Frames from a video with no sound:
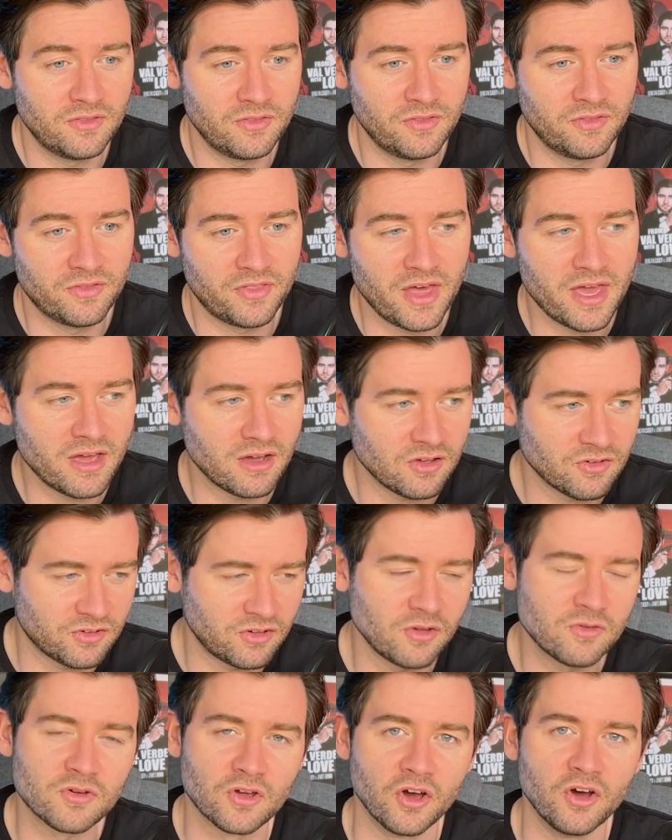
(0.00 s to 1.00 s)
they are
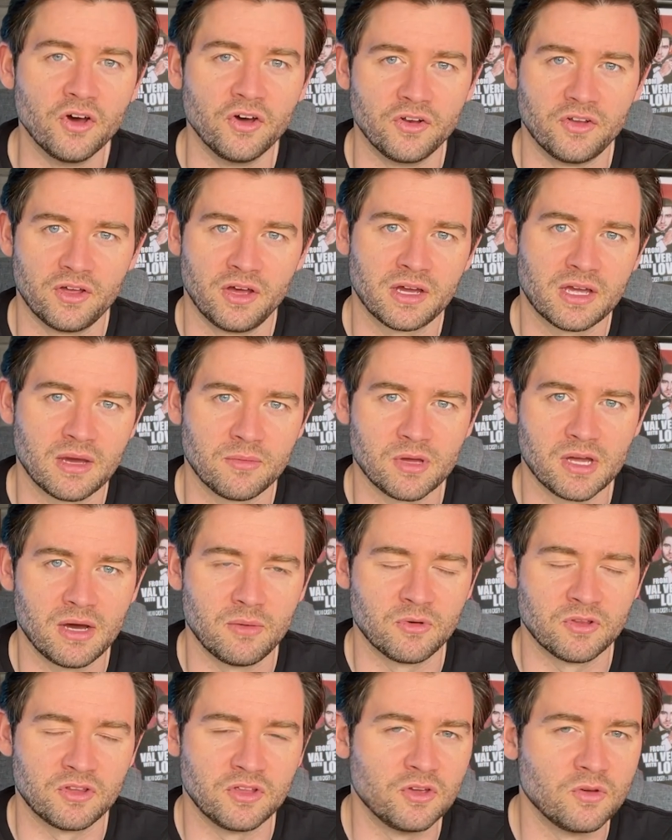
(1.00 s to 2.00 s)
so good at coming
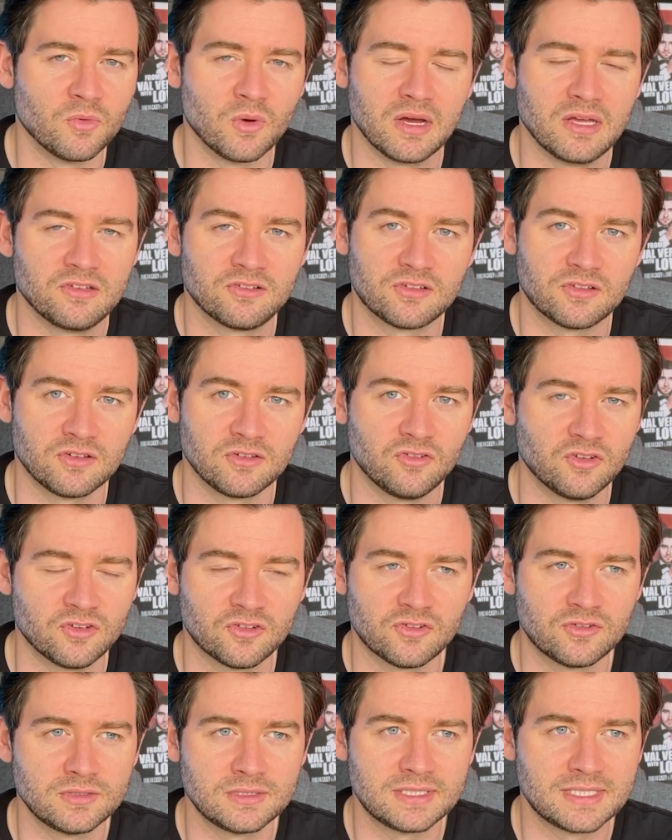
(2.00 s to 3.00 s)
up with new ways to
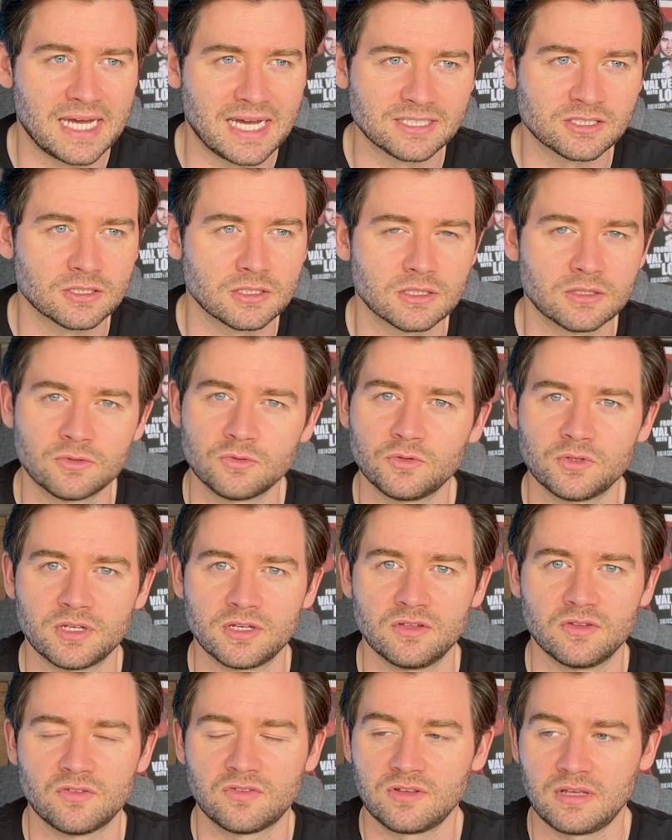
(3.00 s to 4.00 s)
just dazzle an
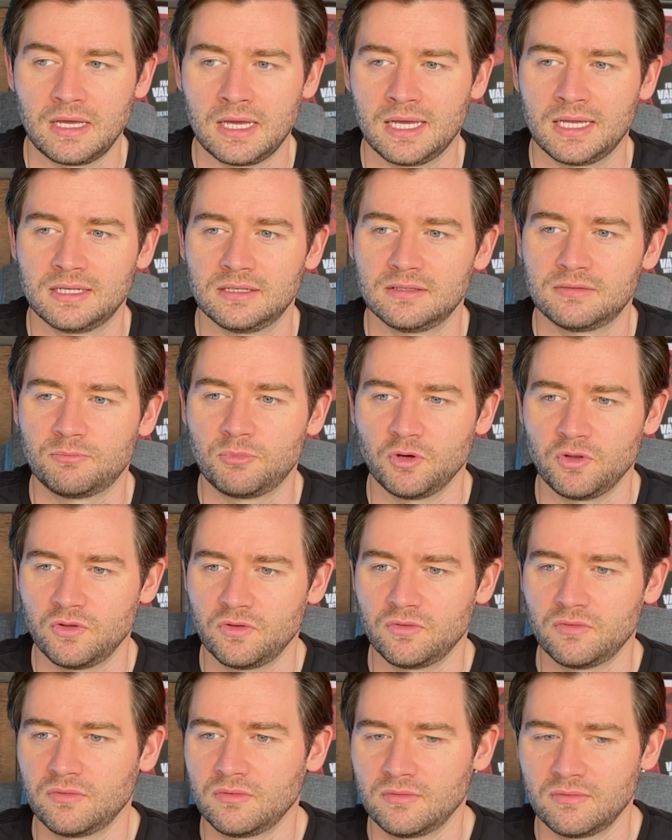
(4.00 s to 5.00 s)
audience and
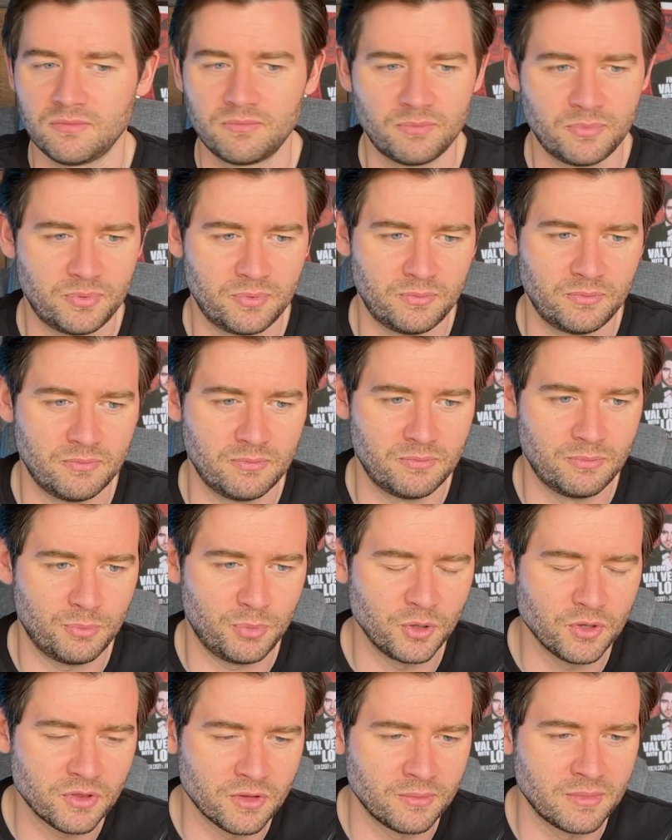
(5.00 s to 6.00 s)

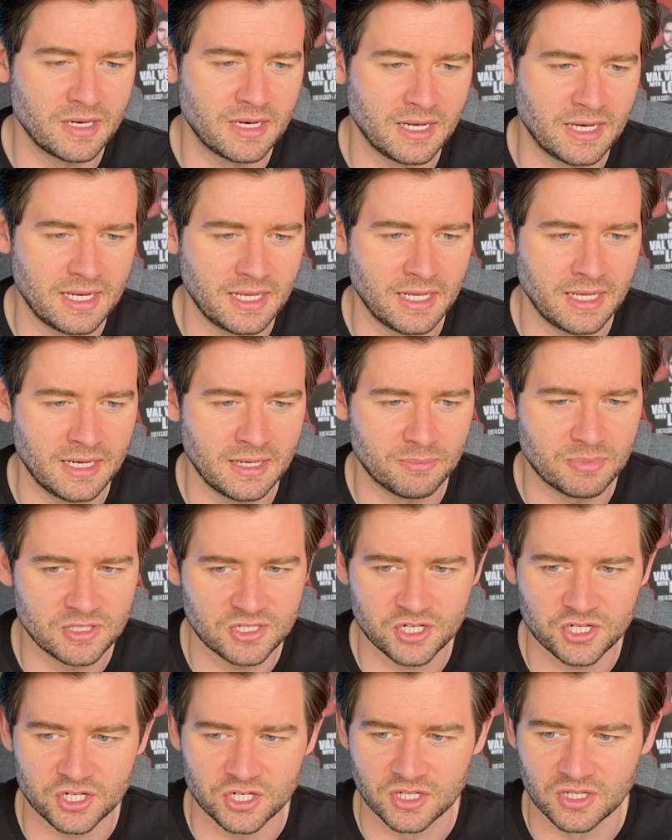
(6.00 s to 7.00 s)
put them in a
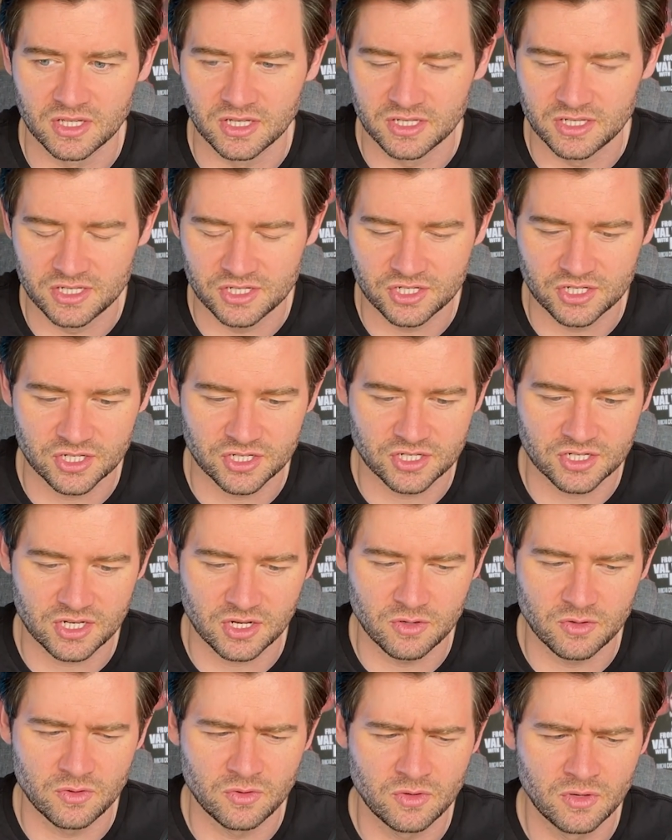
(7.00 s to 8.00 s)
position that is just
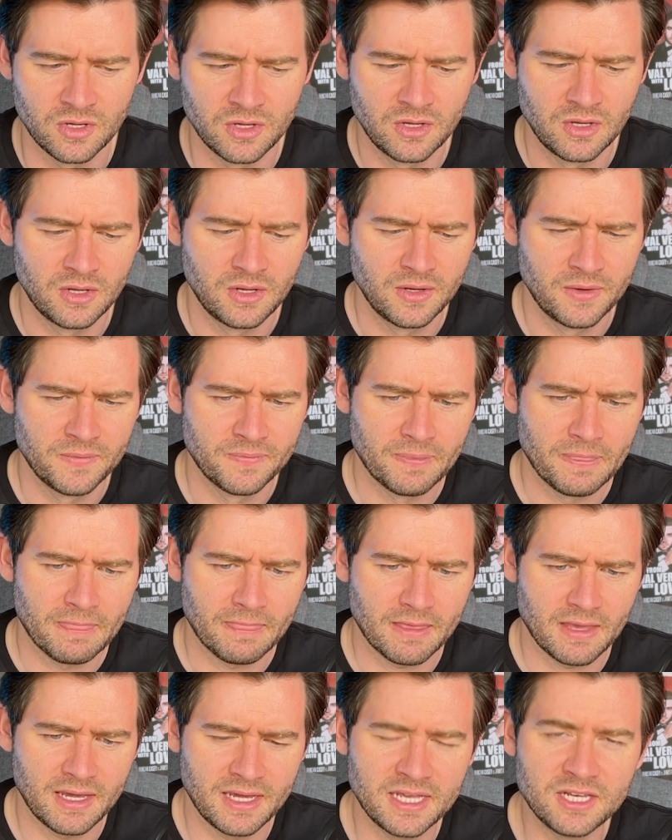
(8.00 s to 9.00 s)
so
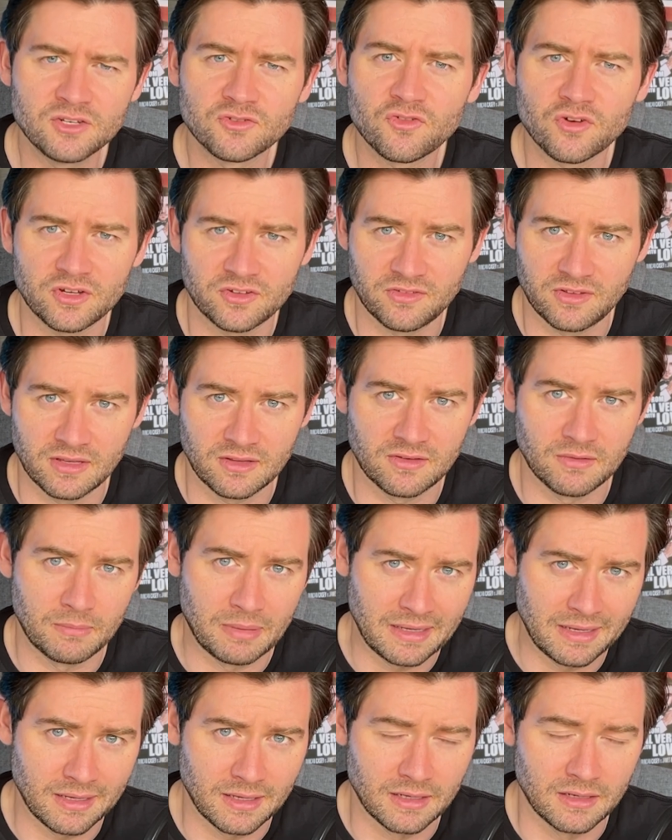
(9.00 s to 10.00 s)
interesting to
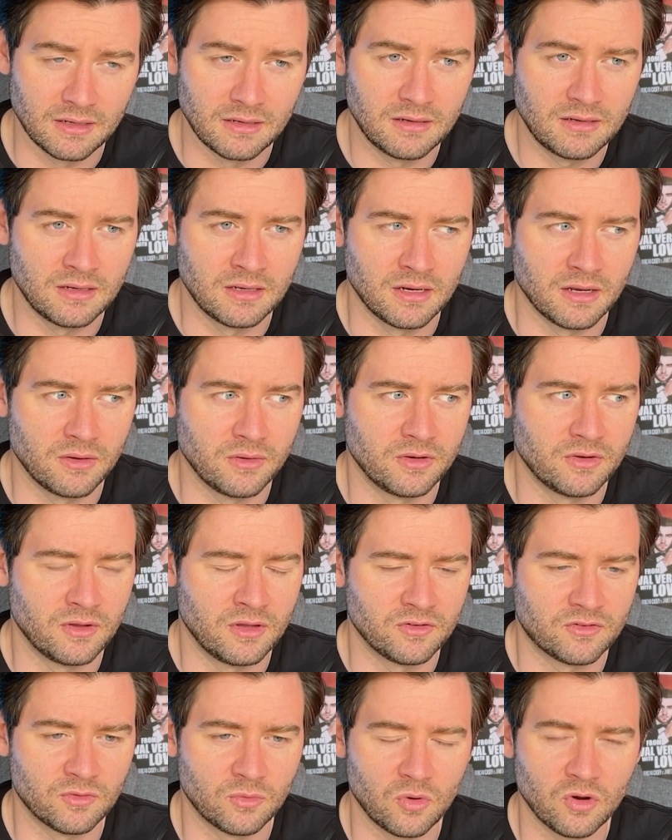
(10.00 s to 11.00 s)
be in,
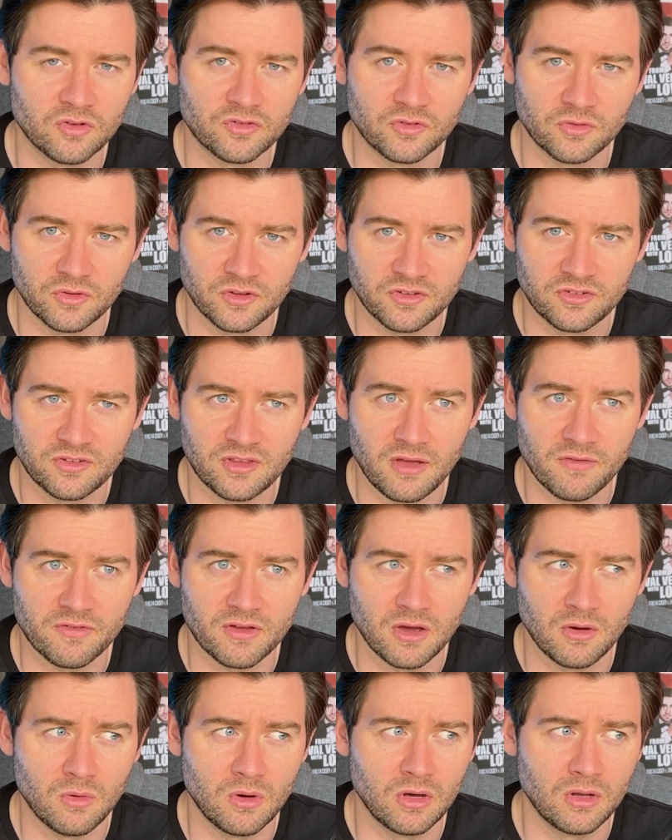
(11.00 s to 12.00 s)
and to watch all this stuff
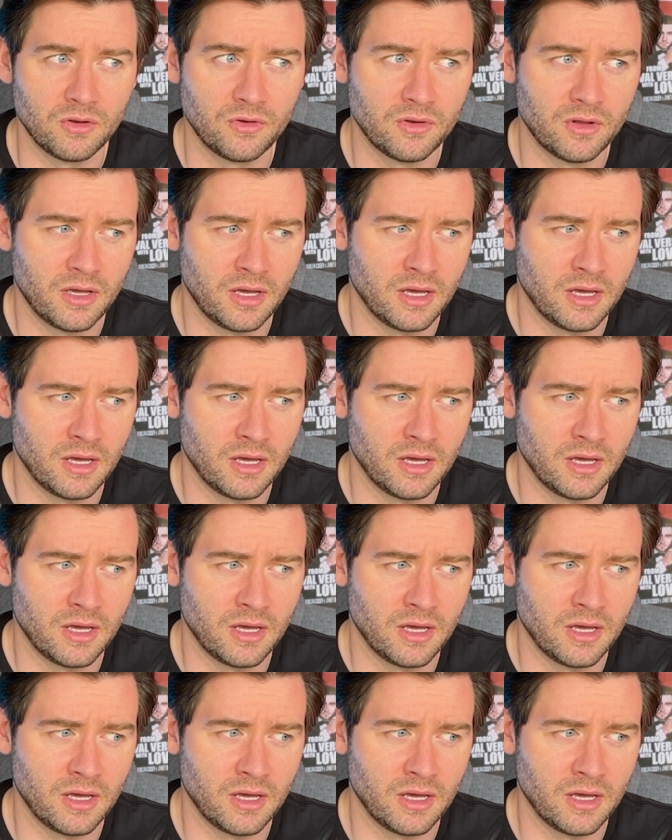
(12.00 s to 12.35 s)
go on.